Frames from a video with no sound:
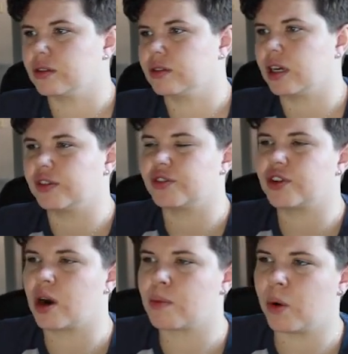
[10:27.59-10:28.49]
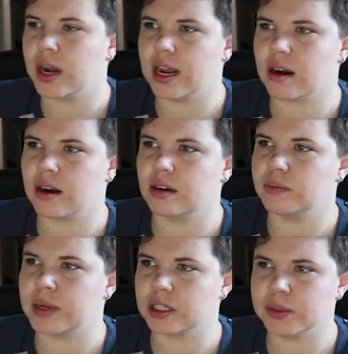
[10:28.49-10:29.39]
kind of start point here,
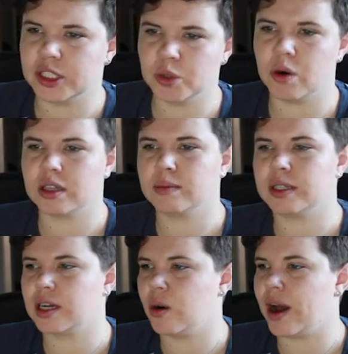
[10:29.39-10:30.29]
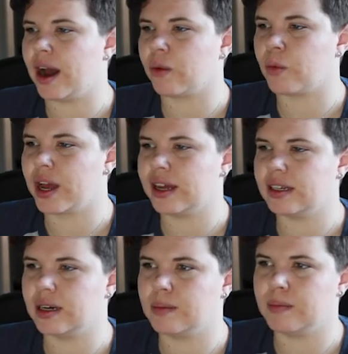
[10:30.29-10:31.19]
because we do want them to go at
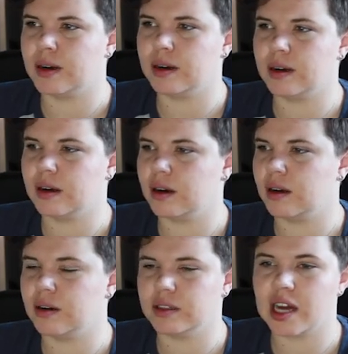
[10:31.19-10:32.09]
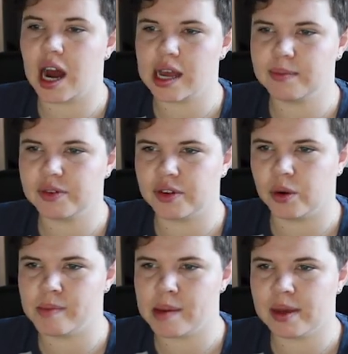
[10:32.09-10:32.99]
random times. So
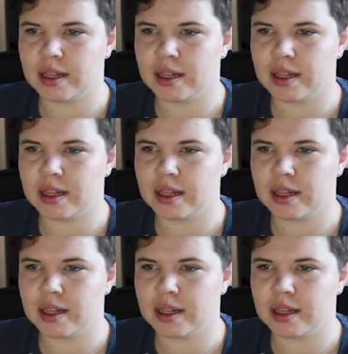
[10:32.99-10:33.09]
maybe